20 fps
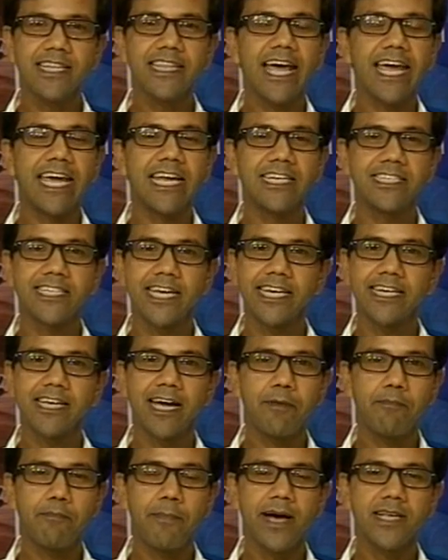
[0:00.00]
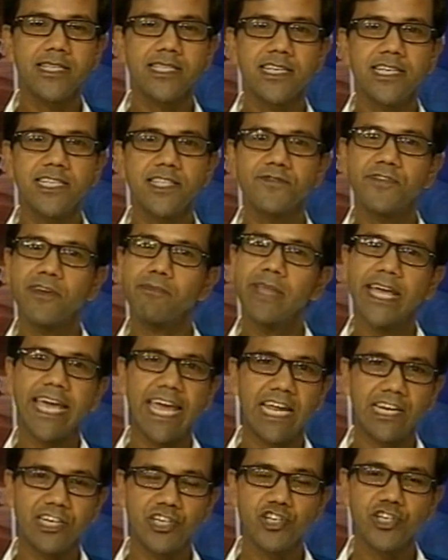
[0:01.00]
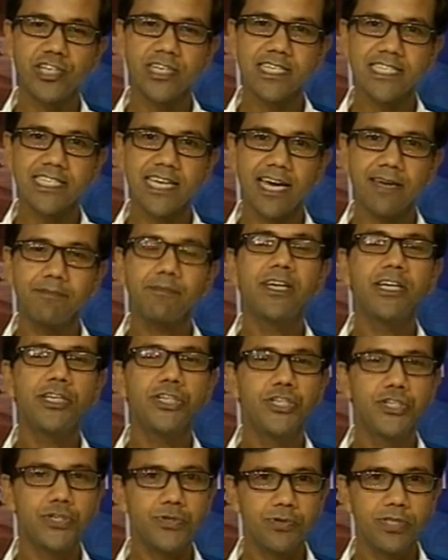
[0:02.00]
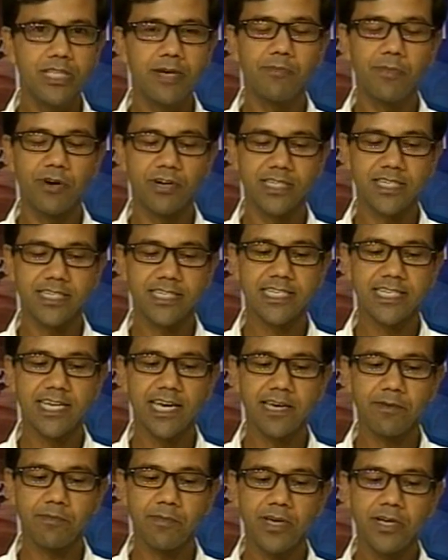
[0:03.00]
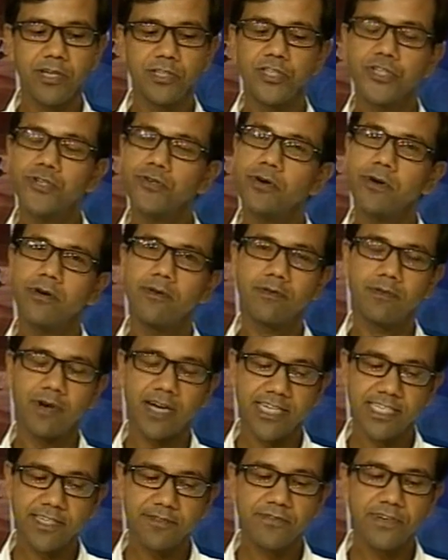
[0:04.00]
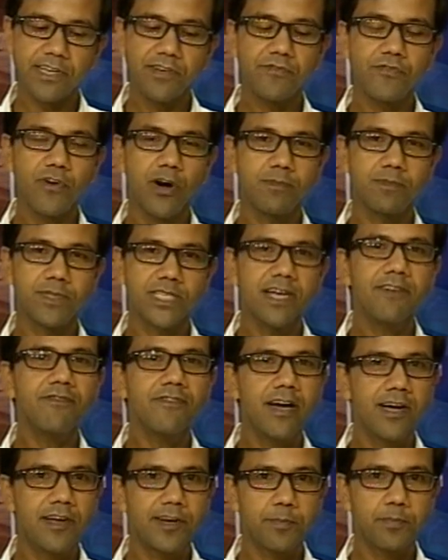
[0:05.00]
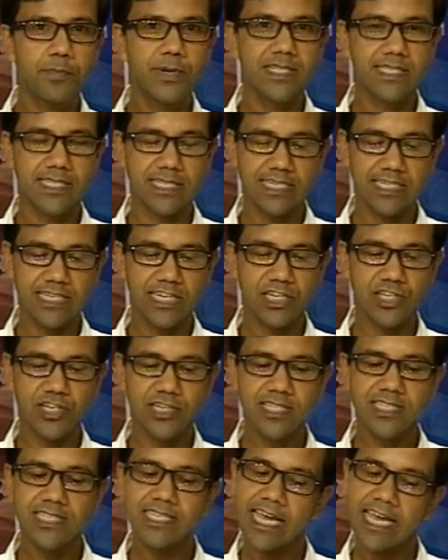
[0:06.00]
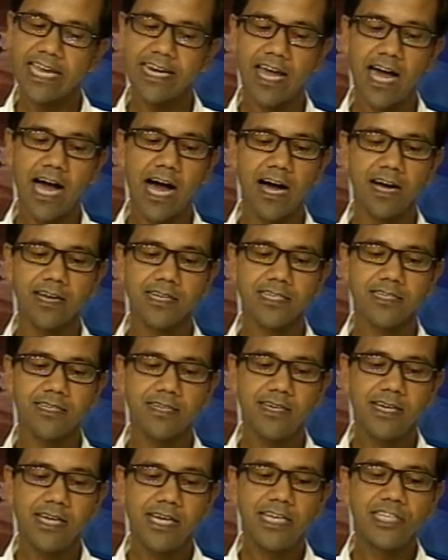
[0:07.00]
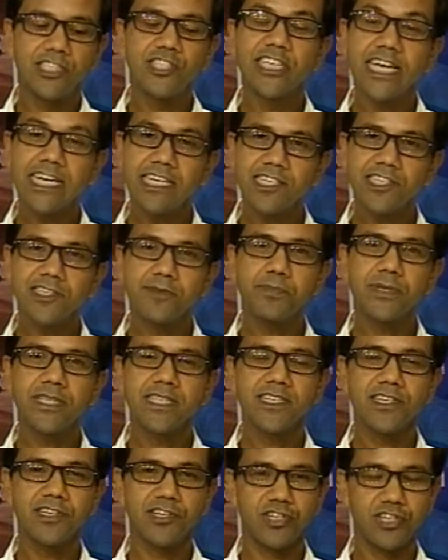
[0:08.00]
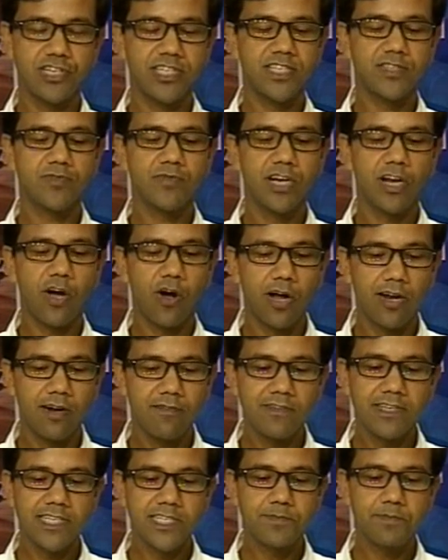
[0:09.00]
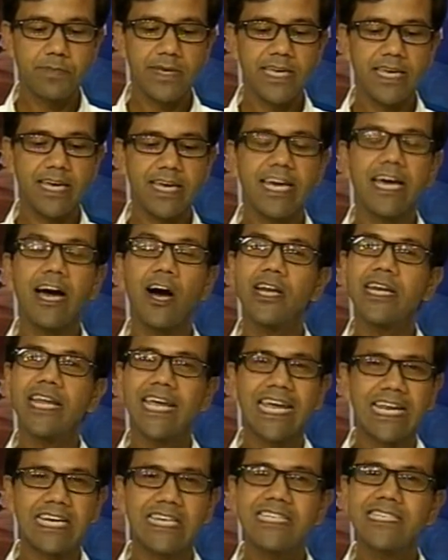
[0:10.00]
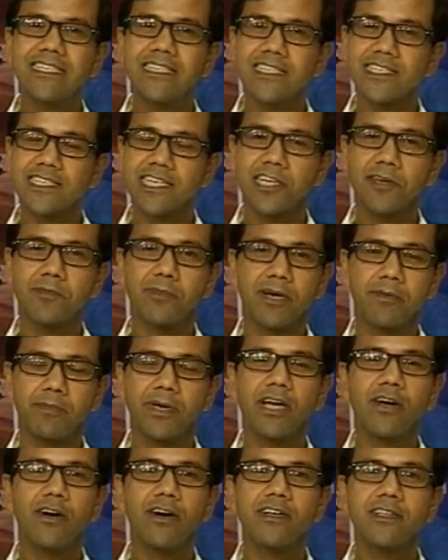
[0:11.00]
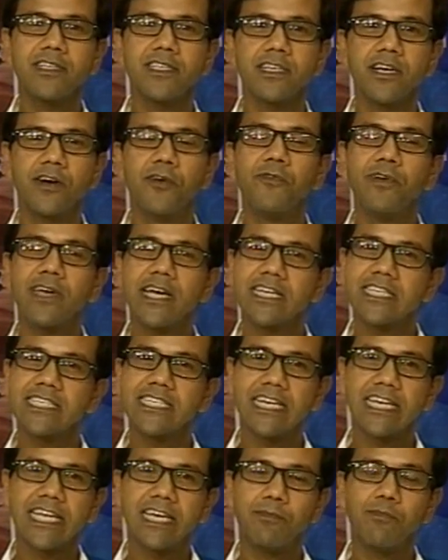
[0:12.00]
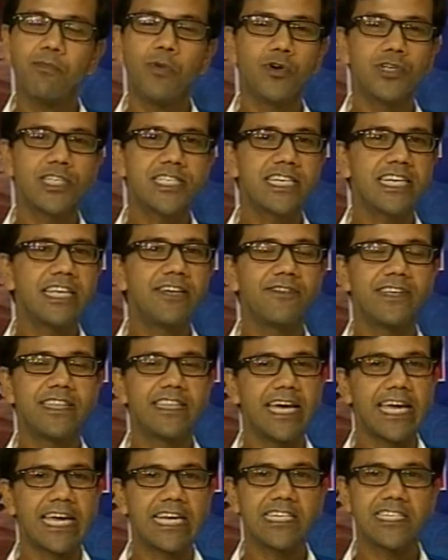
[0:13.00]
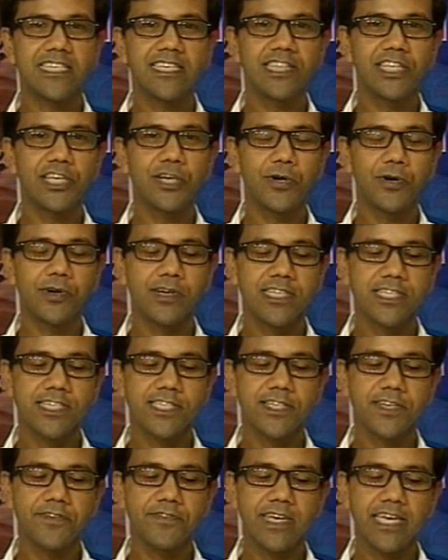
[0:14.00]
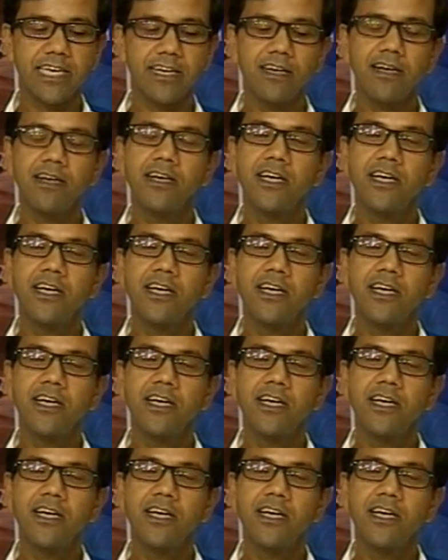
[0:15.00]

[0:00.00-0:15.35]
that it encompasses from the ancient time to the modern time through different forms of representations in art. Gender representations will always be on Indian cinema because we are dealing mostly with the Indian theorists over here.